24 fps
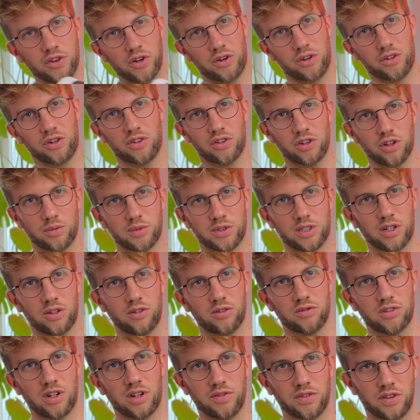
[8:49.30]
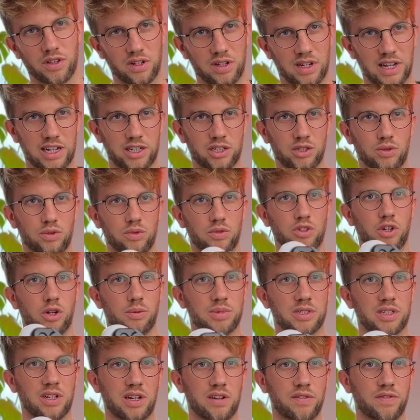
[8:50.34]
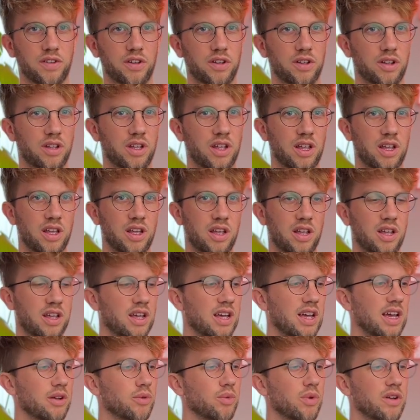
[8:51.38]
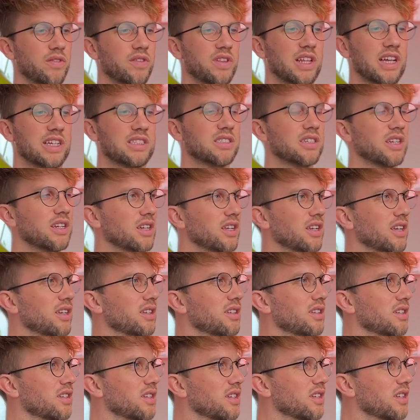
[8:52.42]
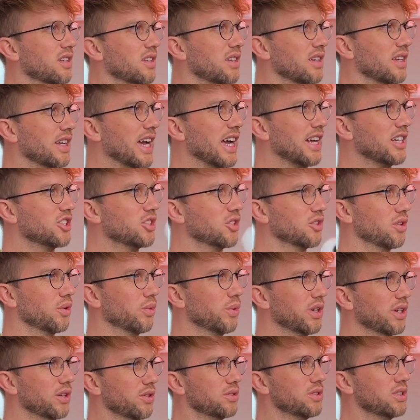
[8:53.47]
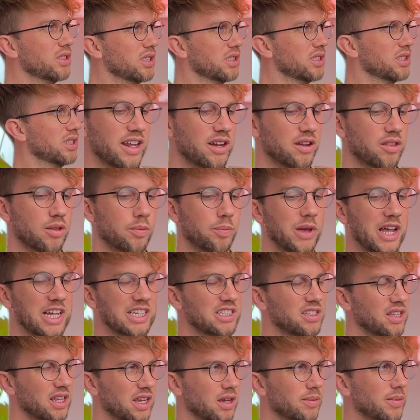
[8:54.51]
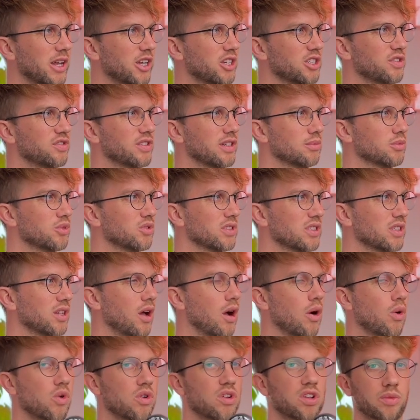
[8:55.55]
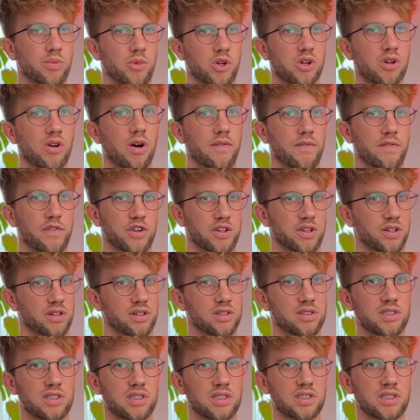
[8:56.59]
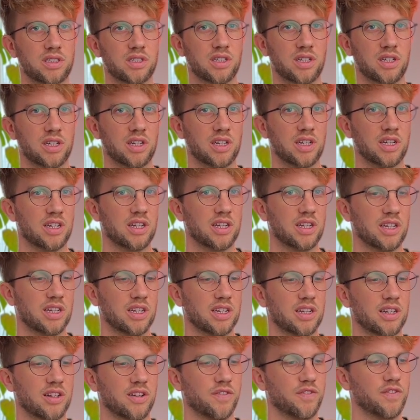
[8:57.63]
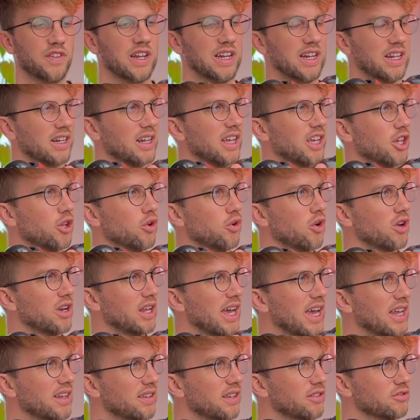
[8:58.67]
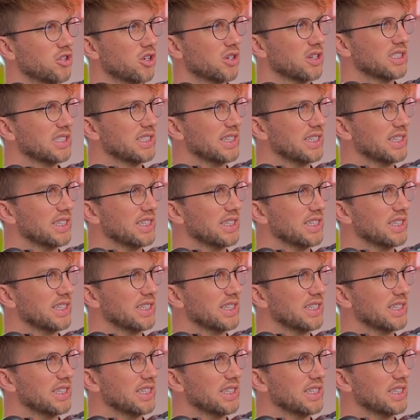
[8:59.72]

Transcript: on your top sole, rather than the actual top side foot mm -hmm. and whether that's going to catch on the wheels. The best thing about these frames was the ultimate confidence, feeling like you're on an anti-rocker